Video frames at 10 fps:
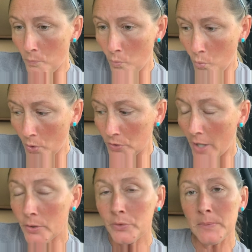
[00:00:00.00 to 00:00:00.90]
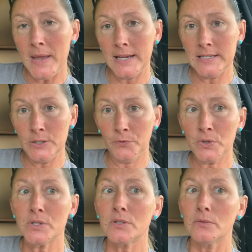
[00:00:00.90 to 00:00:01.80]
will not only make a
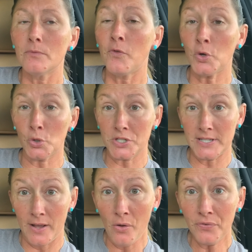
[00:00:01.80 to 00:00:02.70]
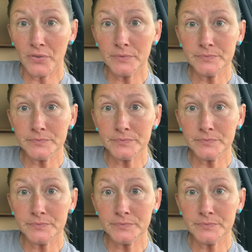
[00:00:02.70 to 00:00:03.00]
difference for yourself,